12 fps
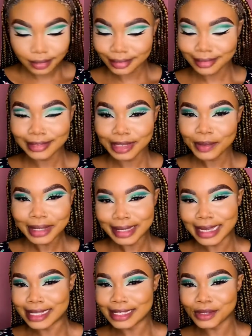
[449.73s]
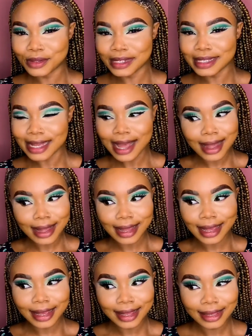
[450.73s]
Can we get into this
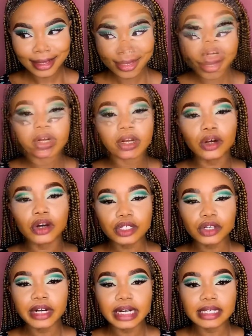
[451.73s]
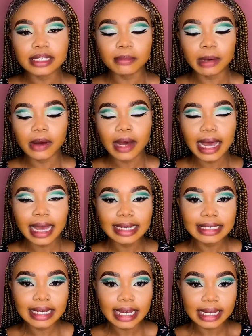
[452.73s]
eye? Contouring is about
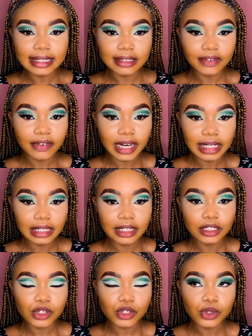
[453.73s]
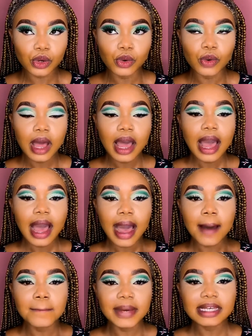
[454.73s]
hiding and defining. So I'm
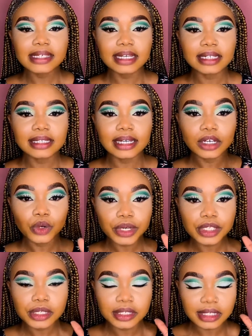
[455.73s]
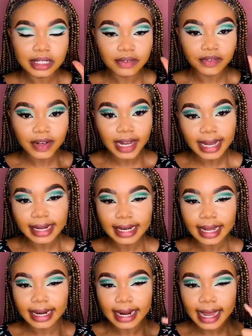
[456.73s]
basically going to define
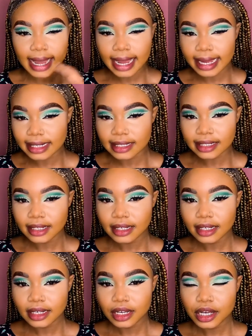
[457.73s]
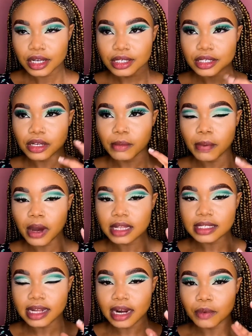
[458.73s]
and hide some parts
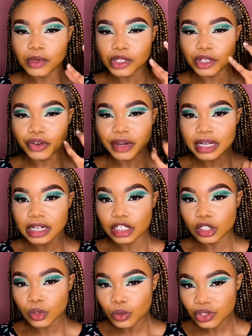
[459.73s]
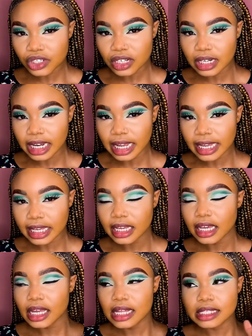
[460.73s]
that I want to create an illusion, like
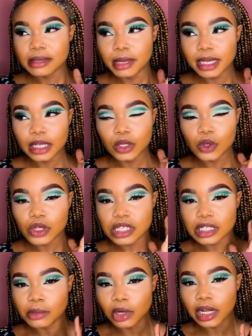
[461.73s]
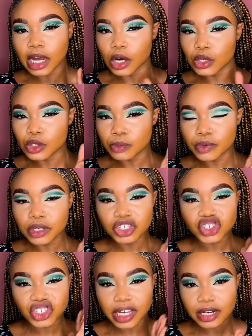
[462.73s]
to make it look smaller, or to put a
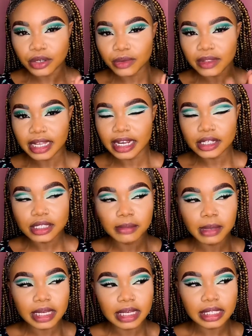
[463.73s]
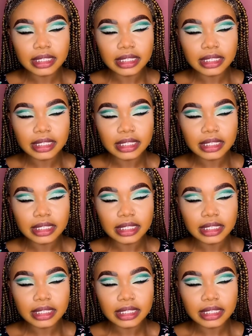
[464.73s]
shadow there to make it